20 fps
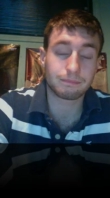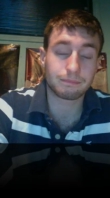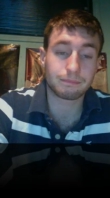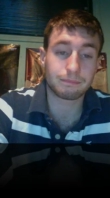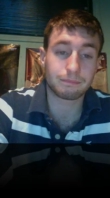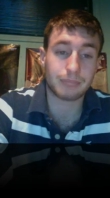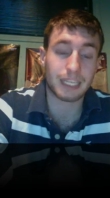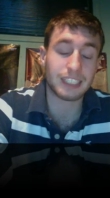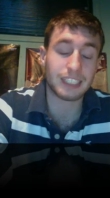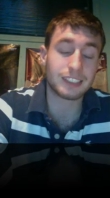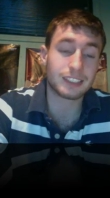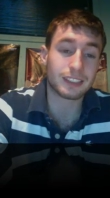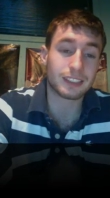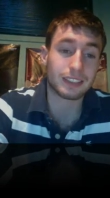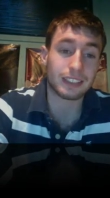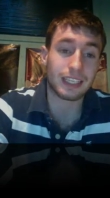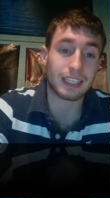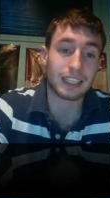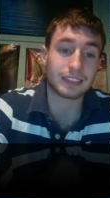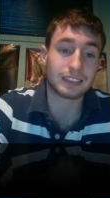
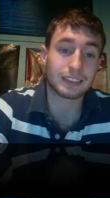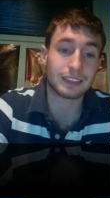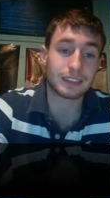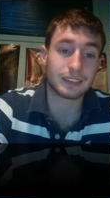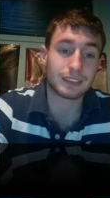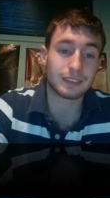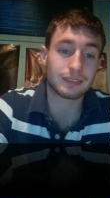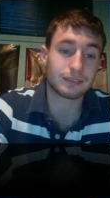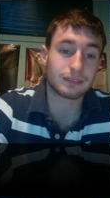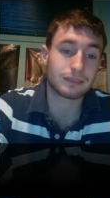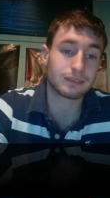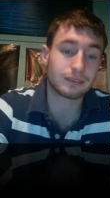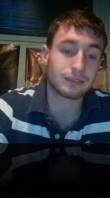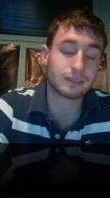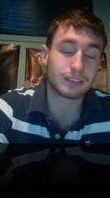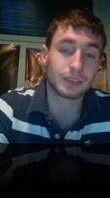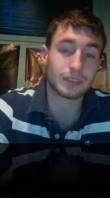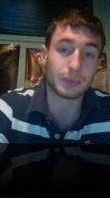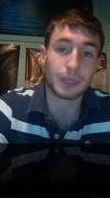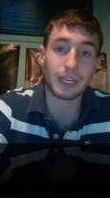basically, that's
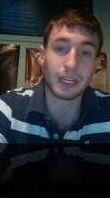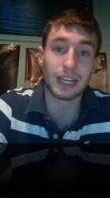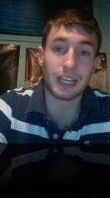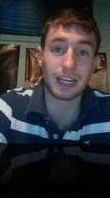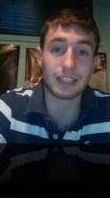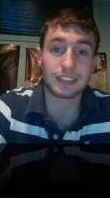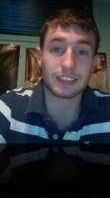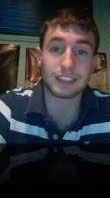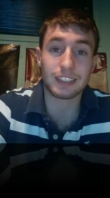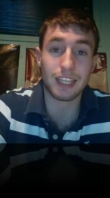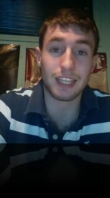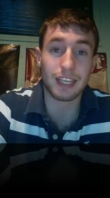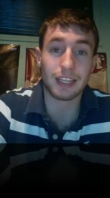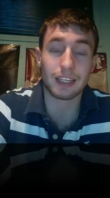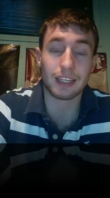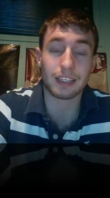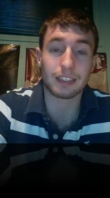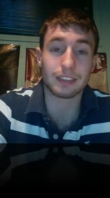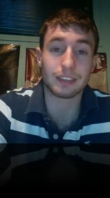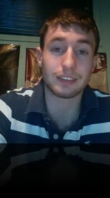what I gotta
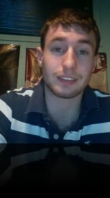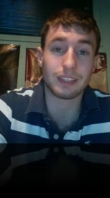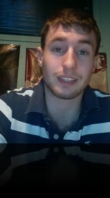say.